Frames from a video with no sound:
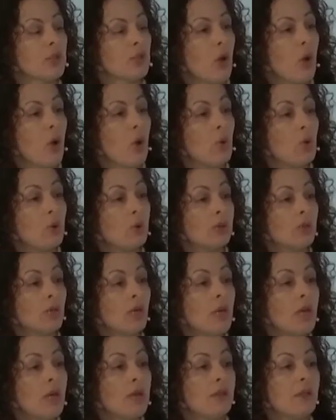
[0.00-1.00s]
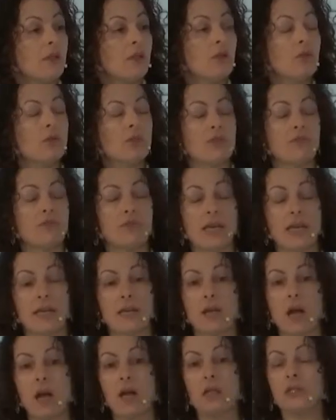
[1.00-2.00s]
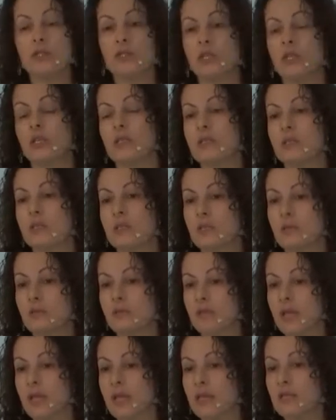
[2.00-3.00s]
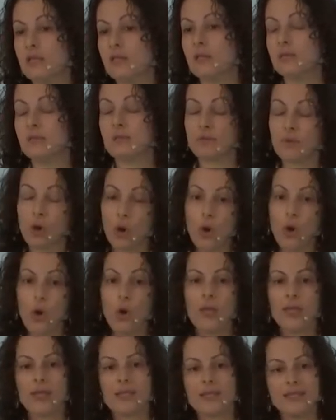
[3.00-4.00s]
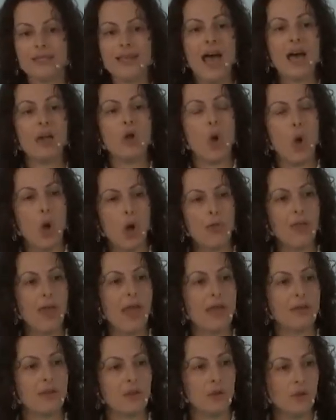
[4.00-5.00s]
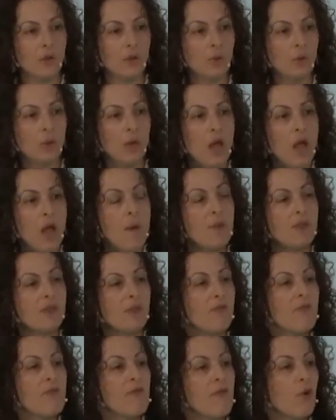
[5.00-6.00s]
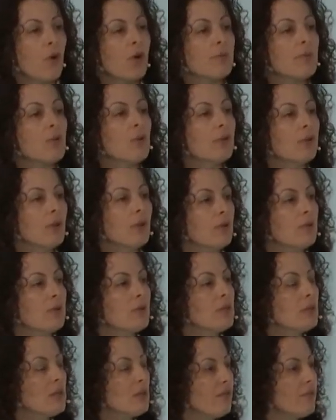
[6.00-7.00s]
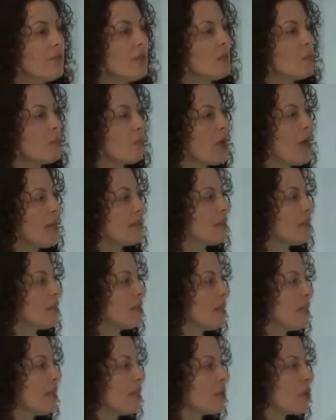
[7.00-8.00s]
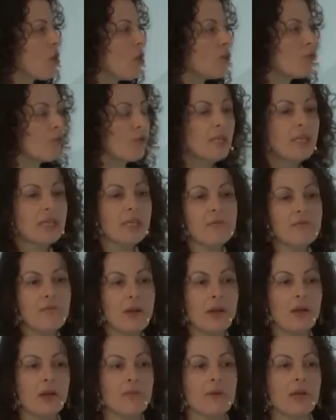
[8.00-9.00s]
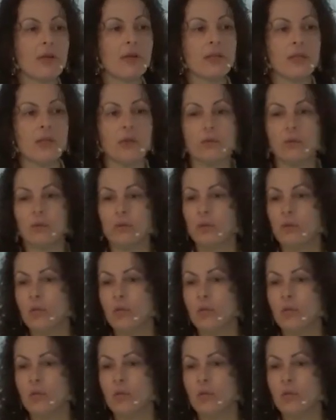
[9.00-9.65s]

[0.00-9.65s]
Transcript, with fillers: is old. The use of technology is, is is not all that new, but the formal uses of these processes are really very, very new.